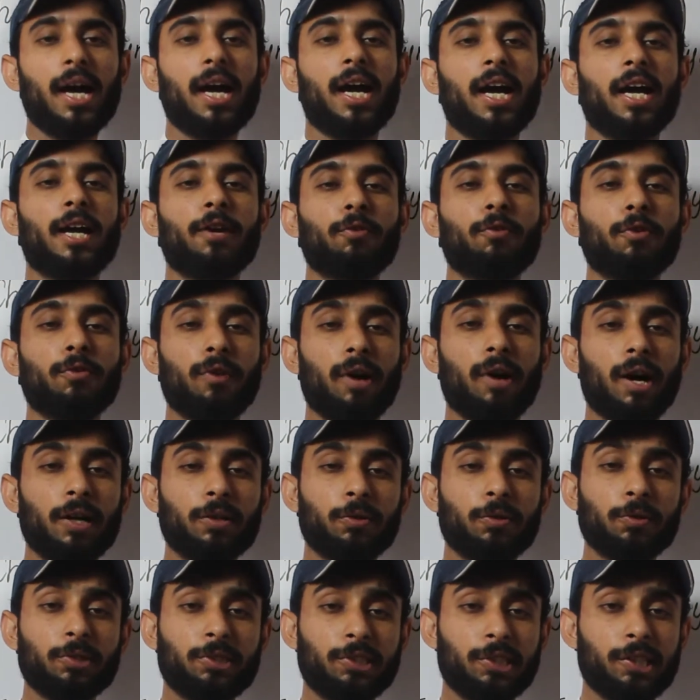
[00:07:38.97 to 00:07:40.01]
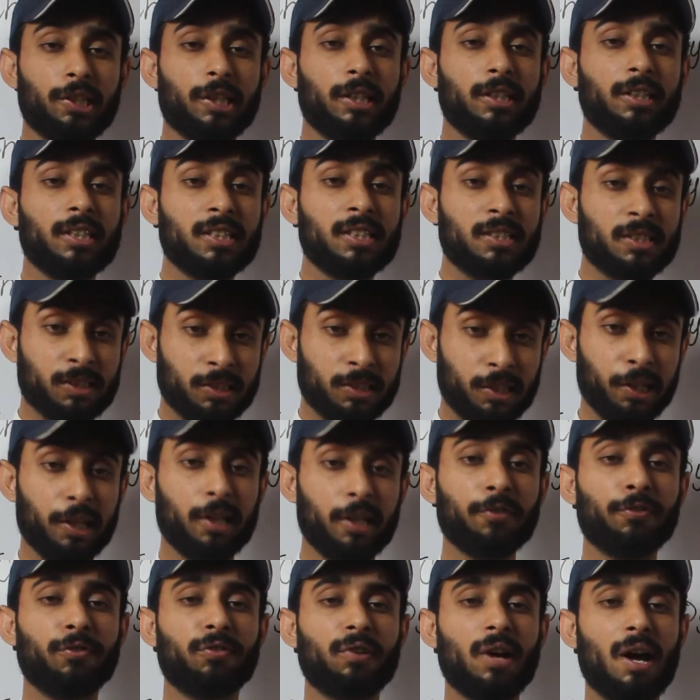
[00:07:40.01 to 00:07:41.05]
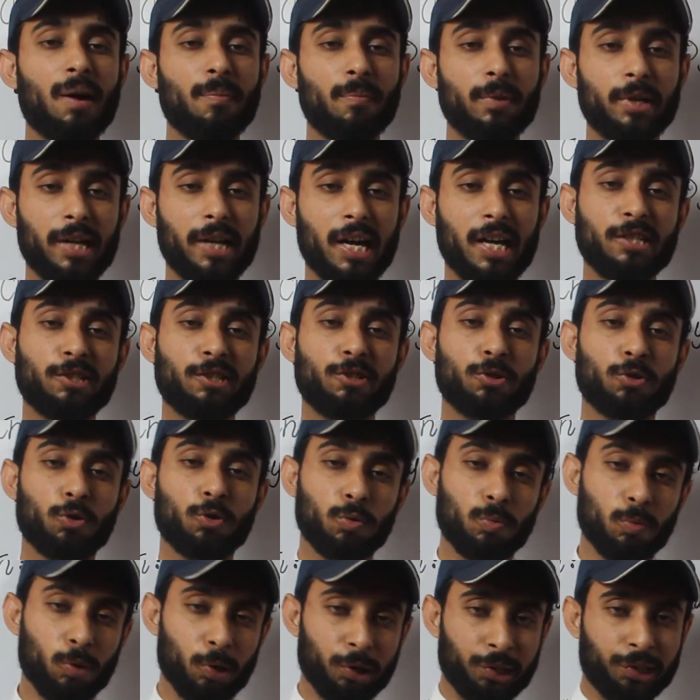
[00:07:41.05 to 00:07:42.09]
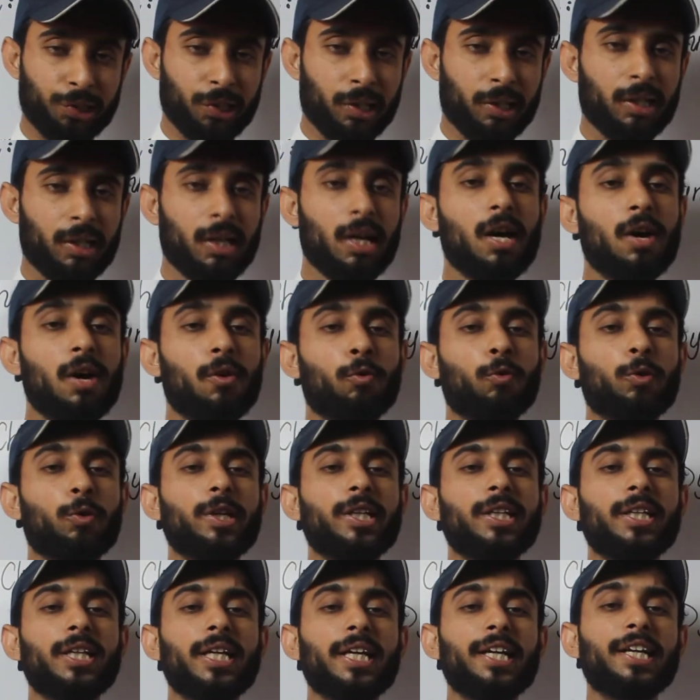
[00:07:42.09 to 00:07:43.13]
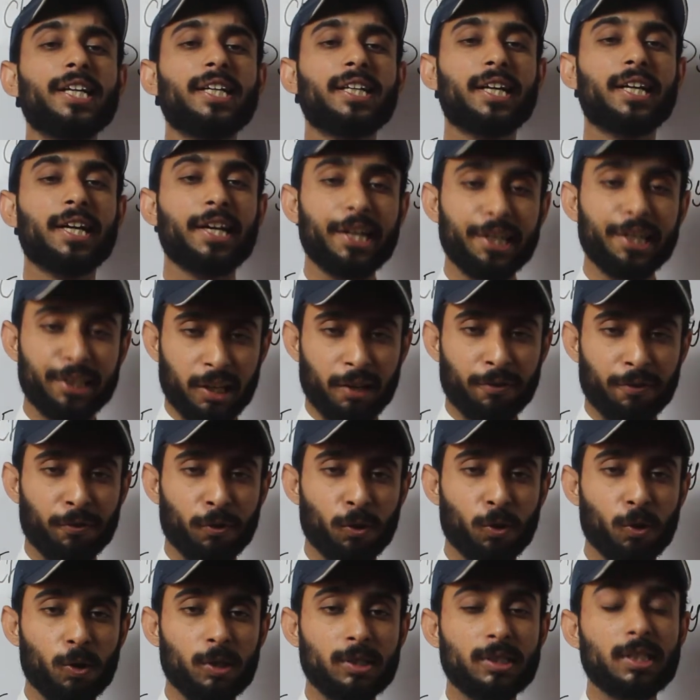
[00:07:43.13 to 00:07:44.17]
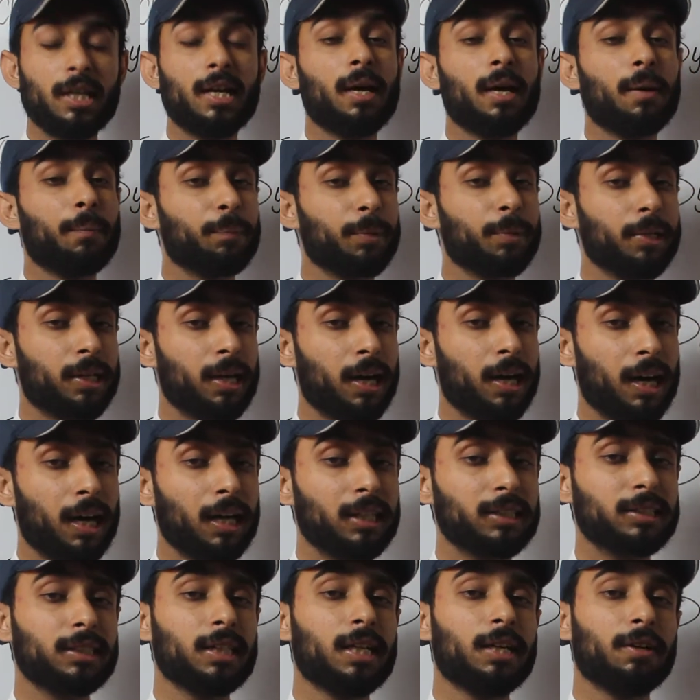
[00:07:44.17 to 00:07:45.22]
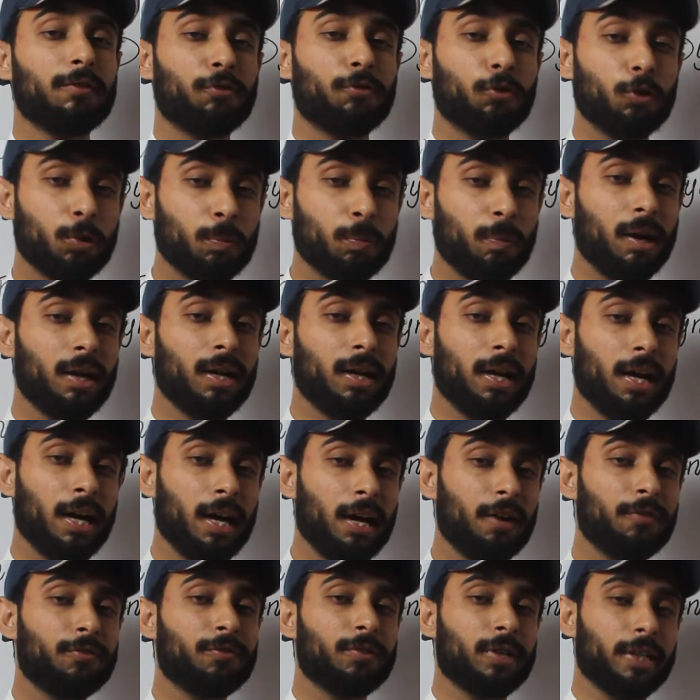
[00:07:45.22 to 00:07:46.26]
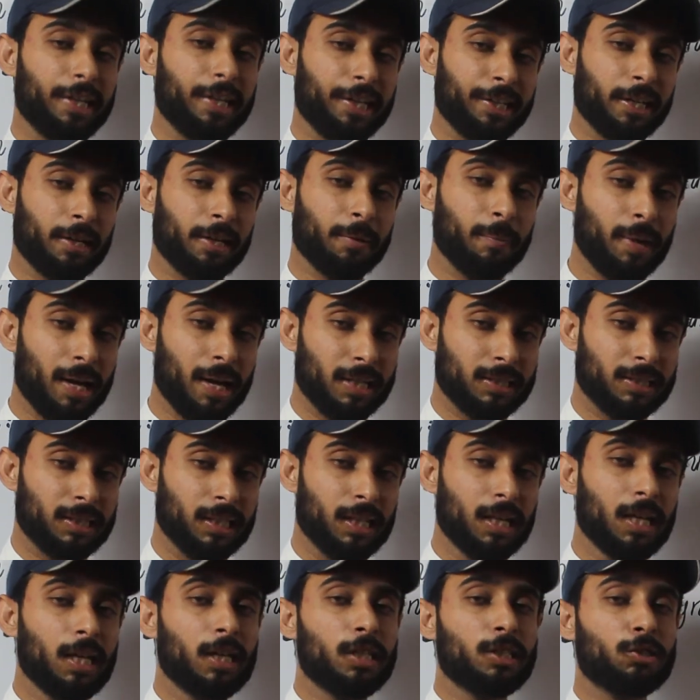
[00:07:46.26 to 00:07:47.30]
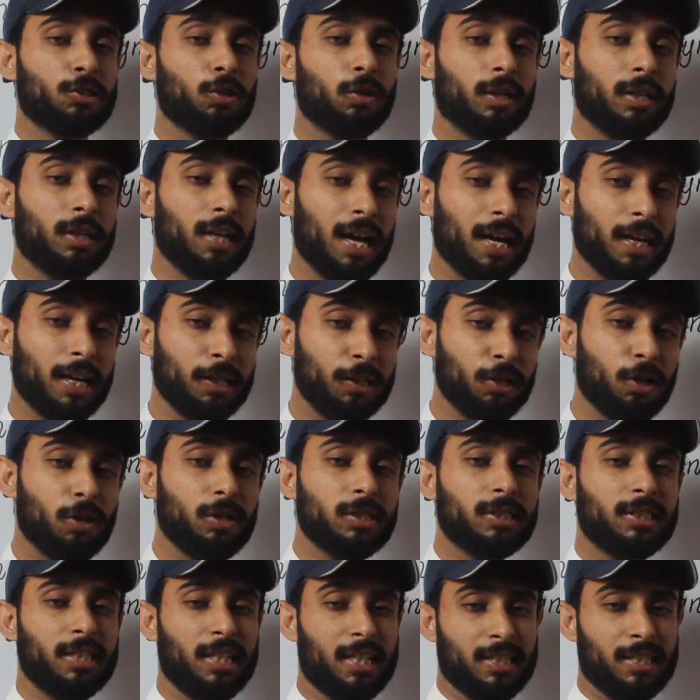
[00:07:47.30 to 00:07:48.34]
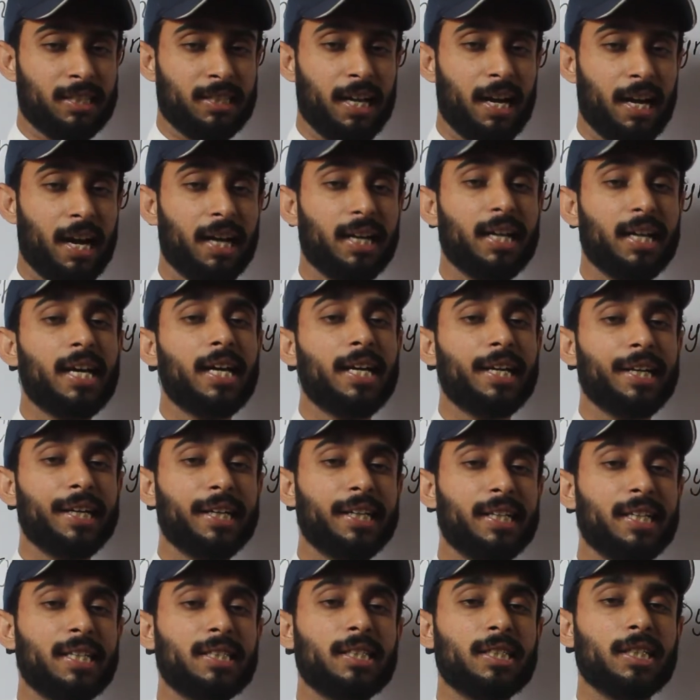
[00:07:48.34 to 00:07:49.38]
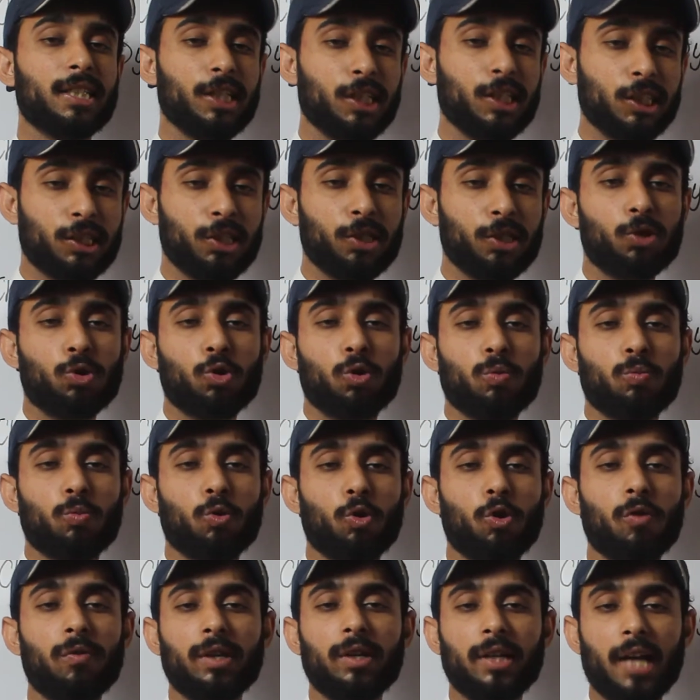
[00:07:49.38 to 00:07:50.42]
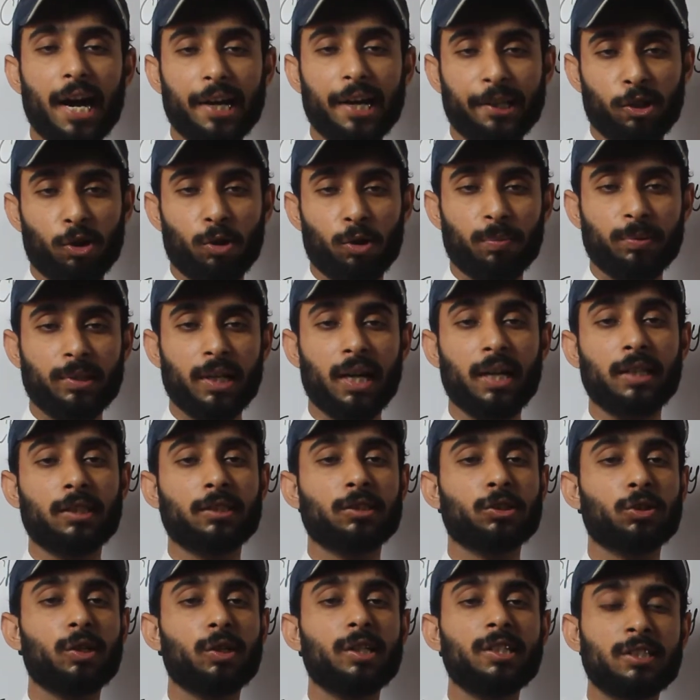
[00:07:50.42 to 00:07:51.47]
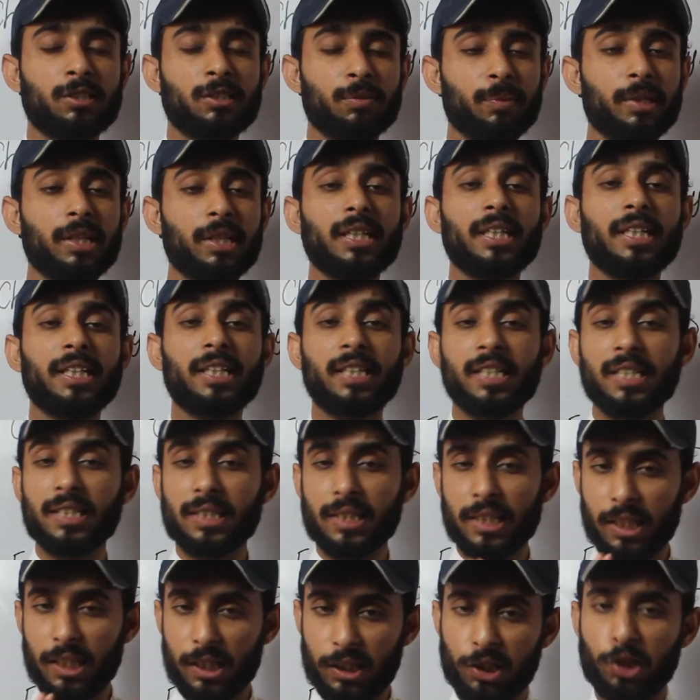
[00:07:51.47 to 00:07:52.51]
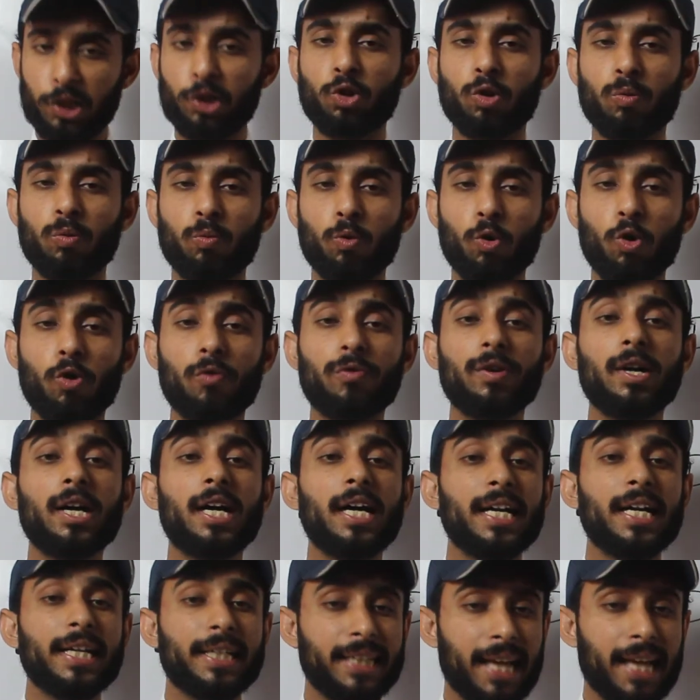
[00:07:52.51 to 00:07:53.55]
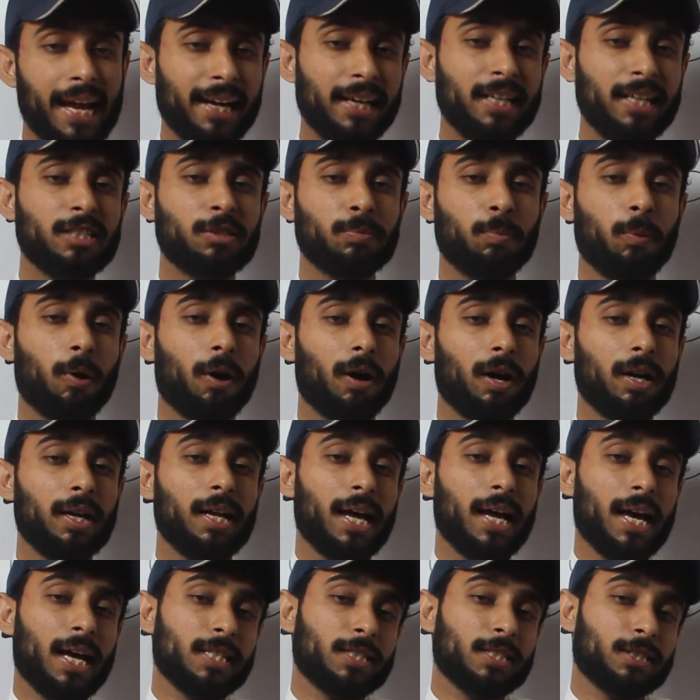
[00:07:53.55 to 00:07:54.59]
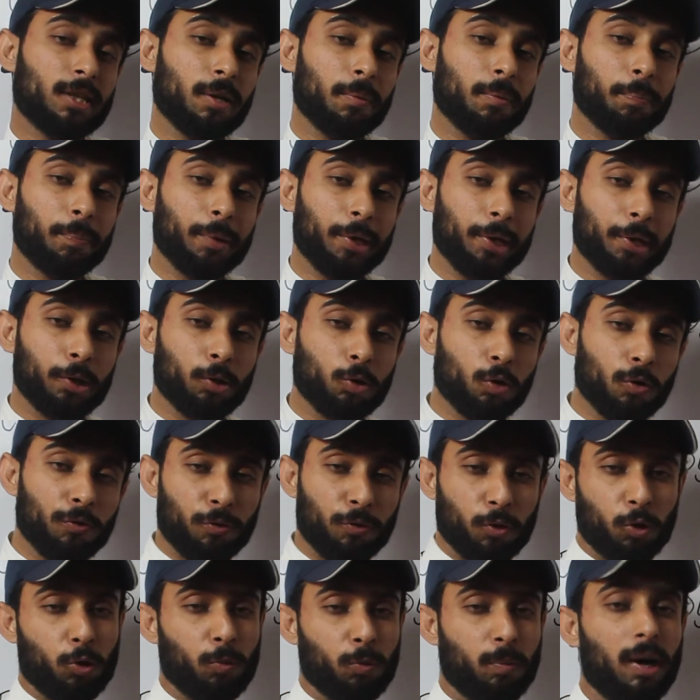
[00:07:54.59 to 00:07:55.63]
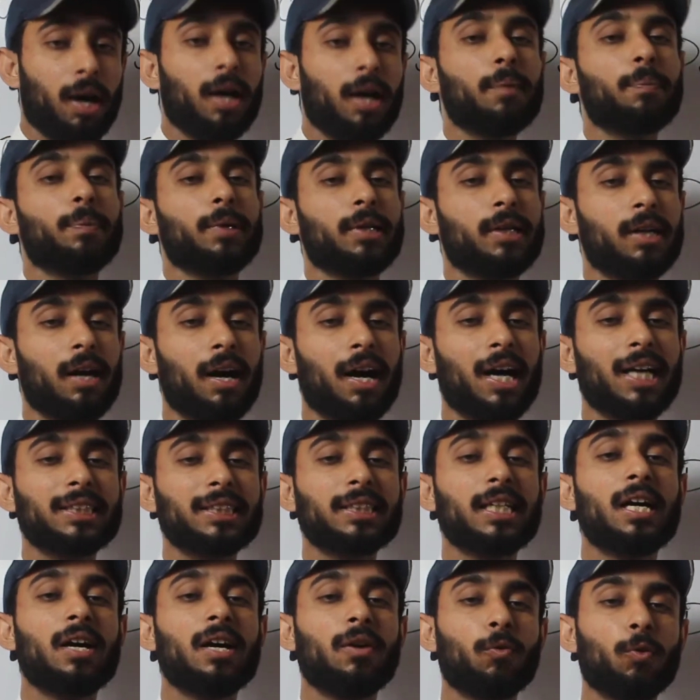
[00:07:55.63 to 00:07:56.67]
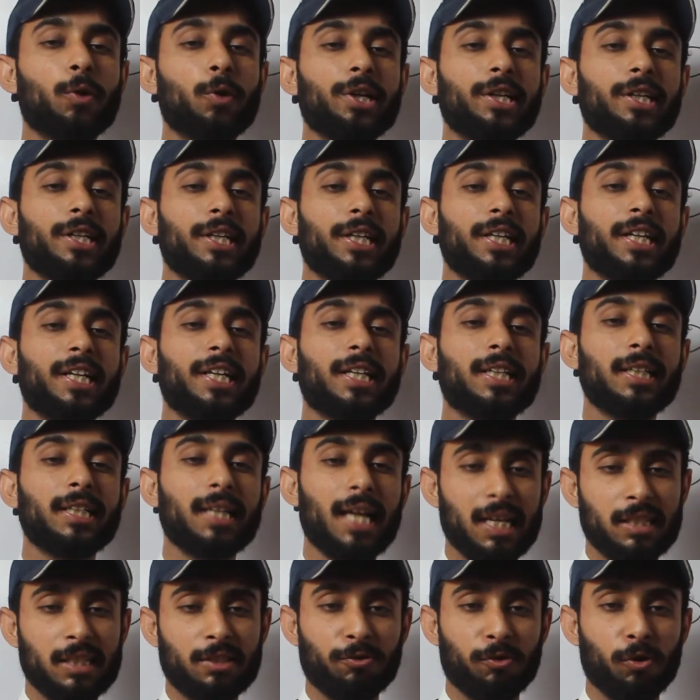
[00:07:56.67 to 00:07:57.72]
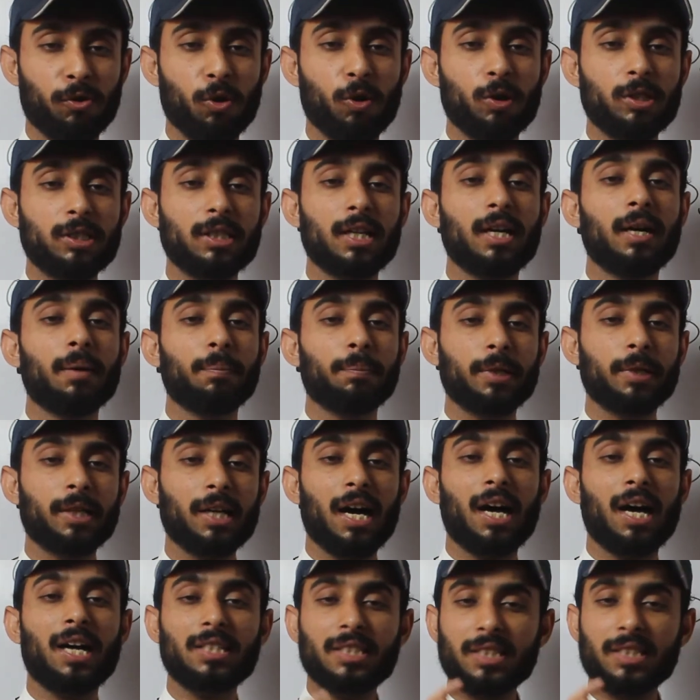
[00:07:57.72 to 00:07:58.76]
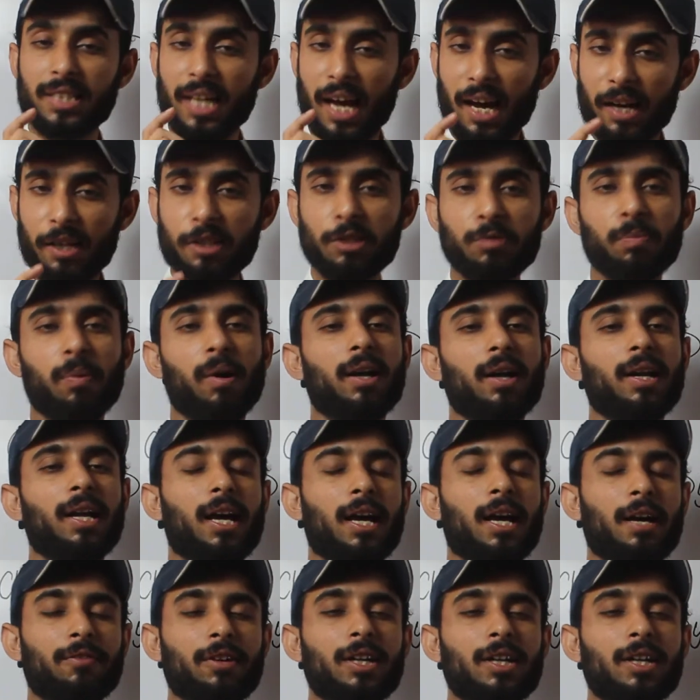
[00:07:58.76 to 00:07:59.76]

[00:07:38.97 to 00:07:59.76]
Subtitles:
and we want to change its state from rest to motion, we need greater force because football have greater mass. So Galileo says that it is easy to move lighter objects. So it means it is easy to move tennis ball as compared to football because we need less force because tennis ball have